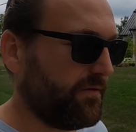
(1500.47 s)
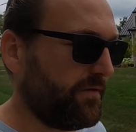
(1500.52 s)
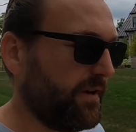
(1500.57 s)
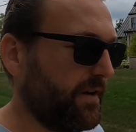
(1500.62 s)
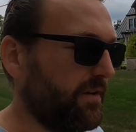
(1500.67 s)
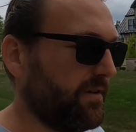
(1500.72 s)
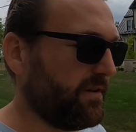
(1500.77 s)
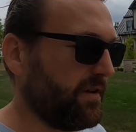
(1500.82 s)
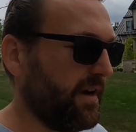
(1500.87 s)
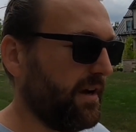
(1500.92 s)

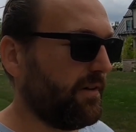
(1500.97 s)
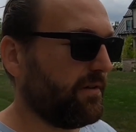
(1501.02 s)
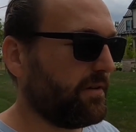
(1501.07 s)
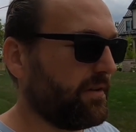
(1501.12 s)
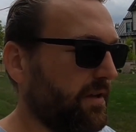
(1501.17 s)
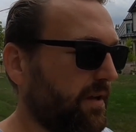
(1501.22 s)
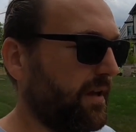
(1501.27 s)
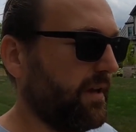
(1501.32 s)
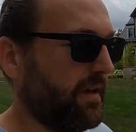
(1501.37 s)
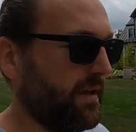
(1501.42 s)
figured
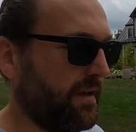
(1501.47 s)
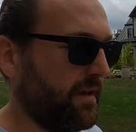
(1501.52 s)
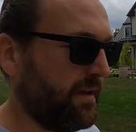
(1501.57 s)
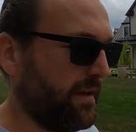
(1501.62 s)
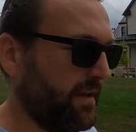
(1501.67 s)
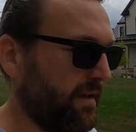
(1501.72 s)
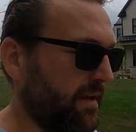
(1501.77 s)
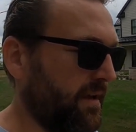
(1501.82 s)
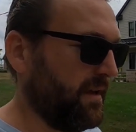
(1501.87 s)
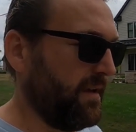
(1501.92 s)
out
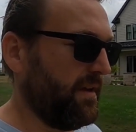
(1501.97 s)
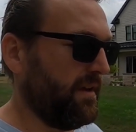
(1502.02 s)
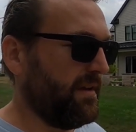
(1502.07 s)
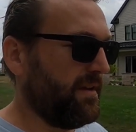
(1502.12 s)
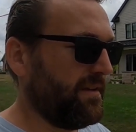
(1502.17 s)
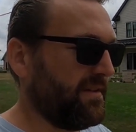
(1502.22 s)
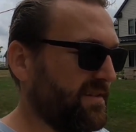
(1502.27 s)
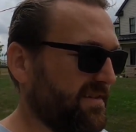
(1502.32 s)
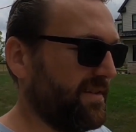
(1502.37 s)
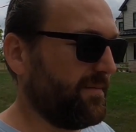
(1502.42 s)

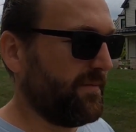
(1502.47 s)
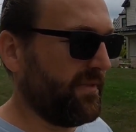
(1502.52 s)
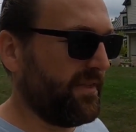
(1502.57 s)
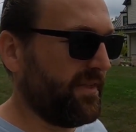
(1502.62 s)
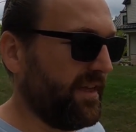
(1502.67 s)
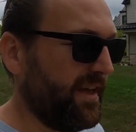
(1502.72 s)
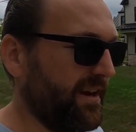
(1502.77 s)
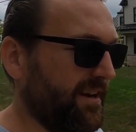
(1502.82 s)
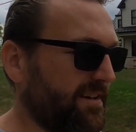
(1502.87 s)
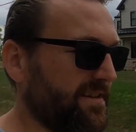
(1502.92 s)
some
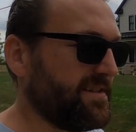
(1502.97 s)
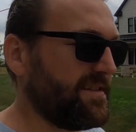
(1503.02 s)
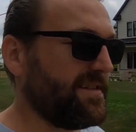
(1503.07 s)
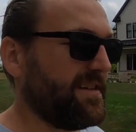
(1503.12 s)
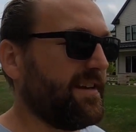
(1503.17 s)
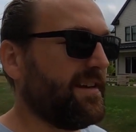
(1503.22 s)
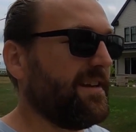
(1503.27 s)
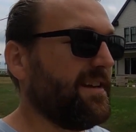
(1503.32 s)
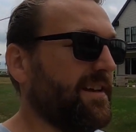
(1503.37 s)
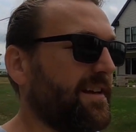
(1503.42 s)
things,